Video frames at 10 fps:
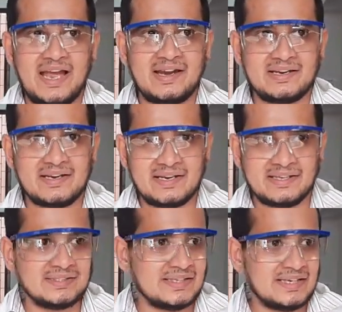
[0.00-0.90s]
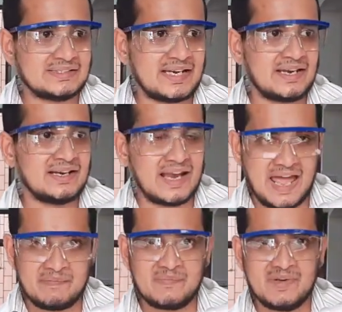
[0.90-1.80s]
and inside the
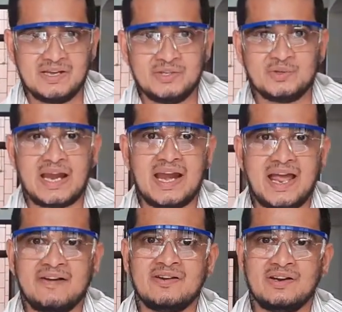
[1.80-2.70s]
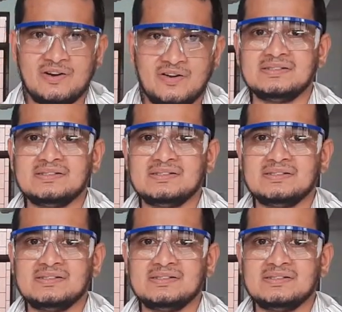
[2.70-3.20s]
lab you can have a lot of